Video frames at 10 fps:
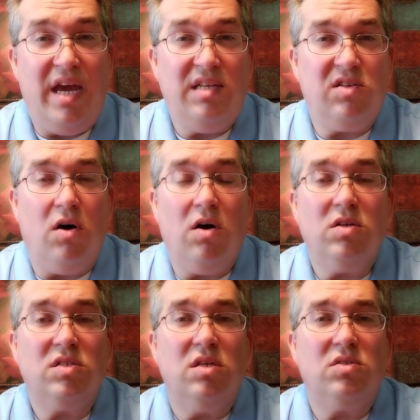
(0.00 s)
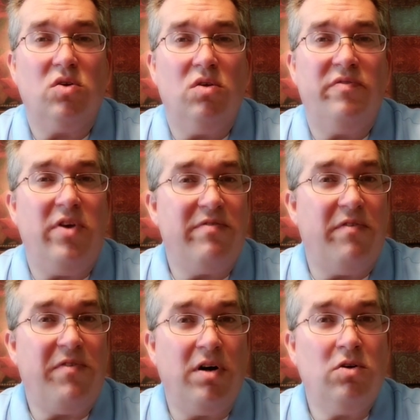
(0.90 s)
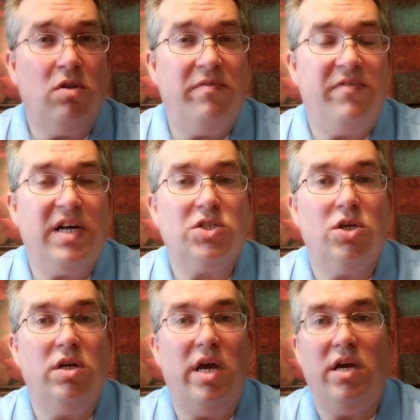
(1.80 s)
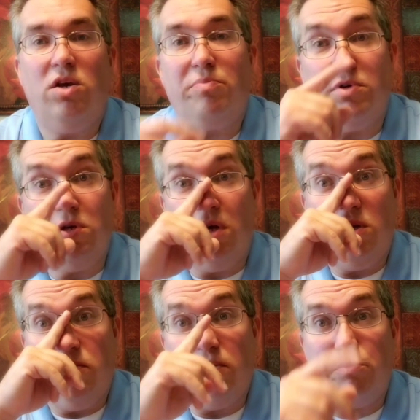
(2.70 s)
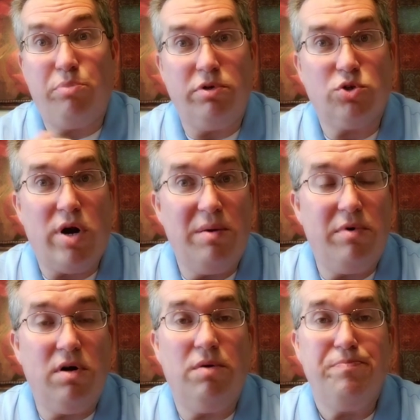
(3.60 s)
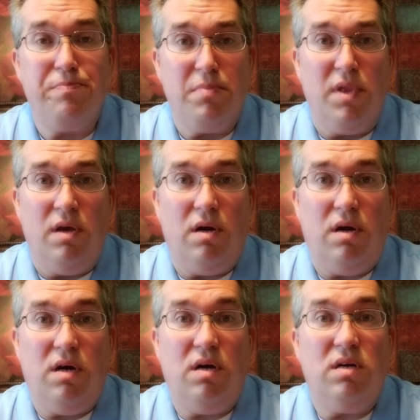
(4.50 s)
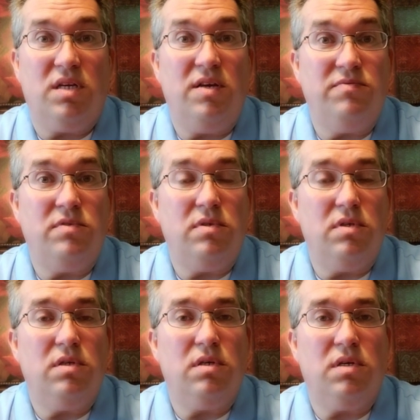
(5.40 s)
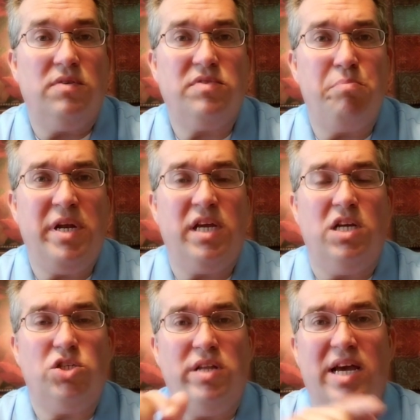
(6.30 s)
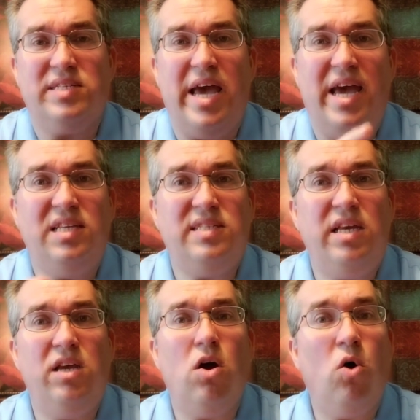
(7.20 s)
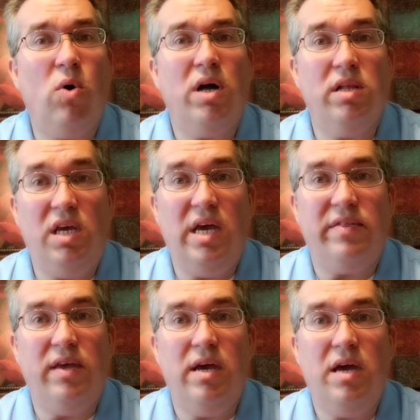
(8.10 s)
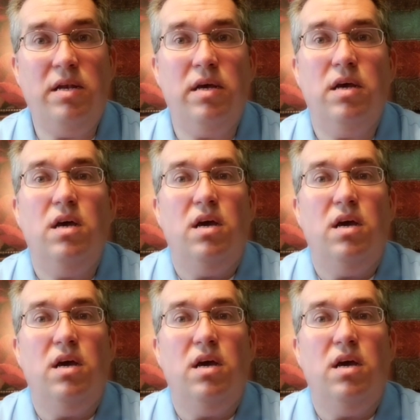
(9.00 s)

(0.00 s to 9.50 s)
azoles. So if you have a fungal infection and your prescriber gives a medication that has an AZOLE at the end,